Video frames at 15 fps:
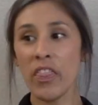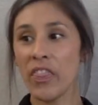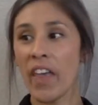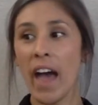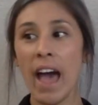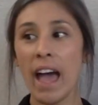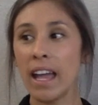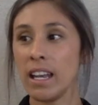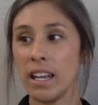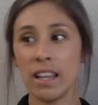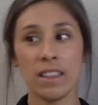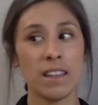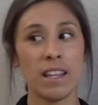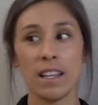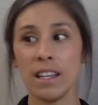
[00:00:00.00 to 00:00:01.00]

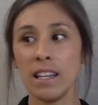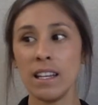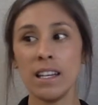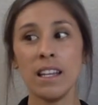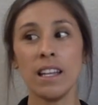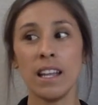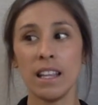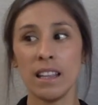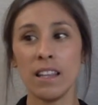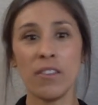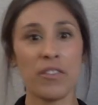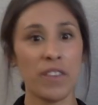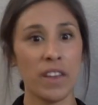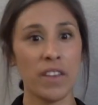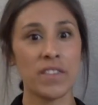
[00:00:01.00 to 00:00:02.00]
then in the
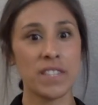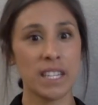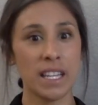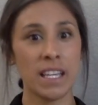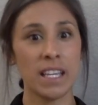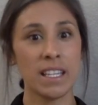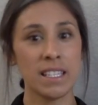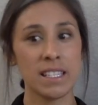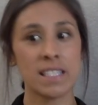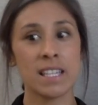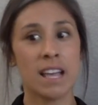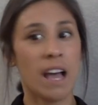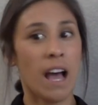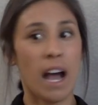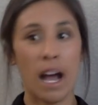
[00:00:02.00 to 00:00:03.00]

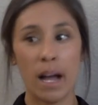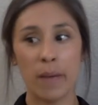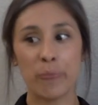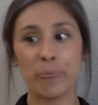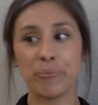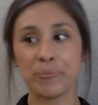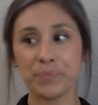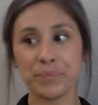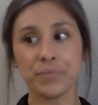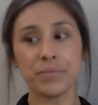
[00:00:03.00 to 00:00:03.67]
50s.